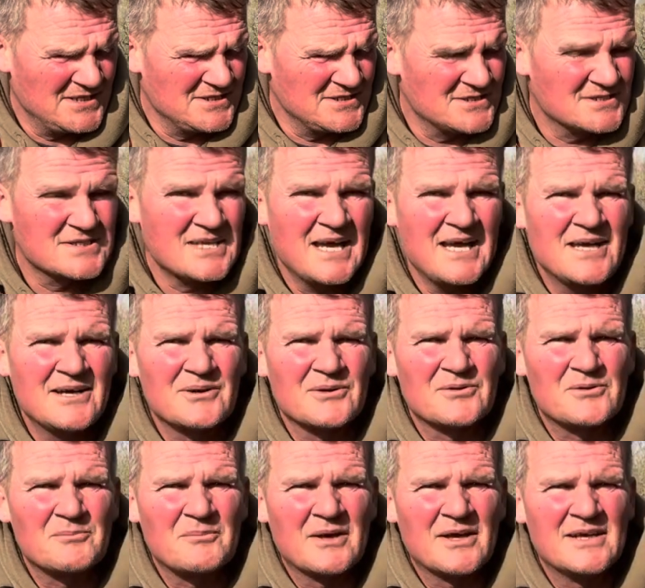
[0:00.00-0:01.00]
in his
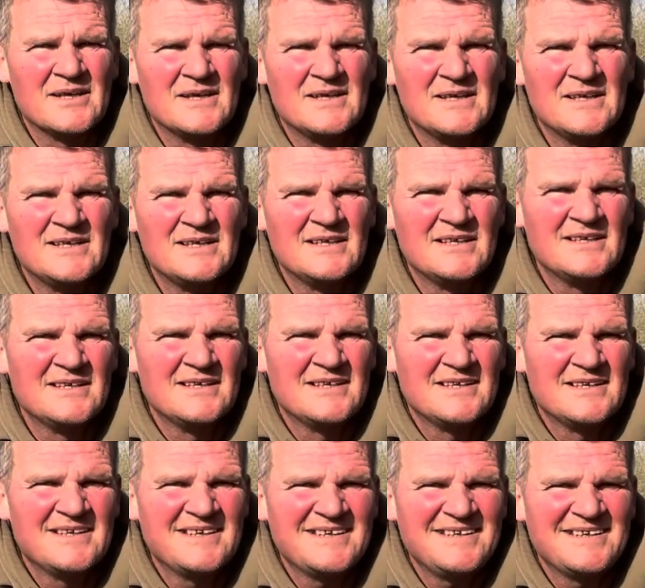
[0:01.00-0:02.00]
scales, but
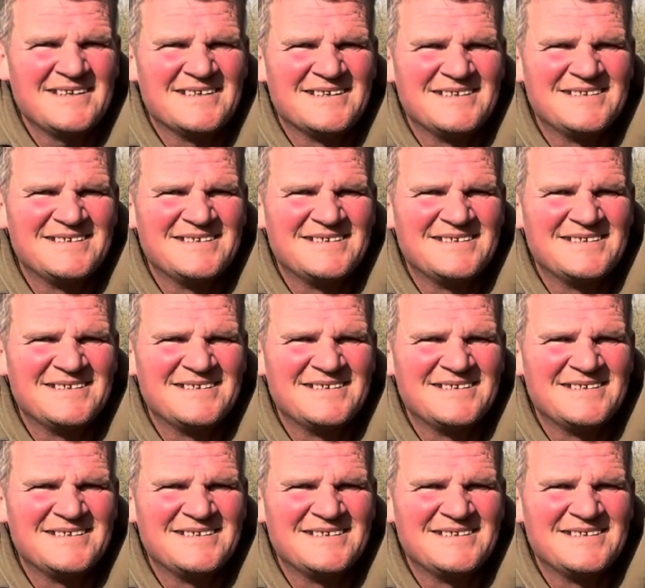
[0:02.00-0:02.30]
yeah.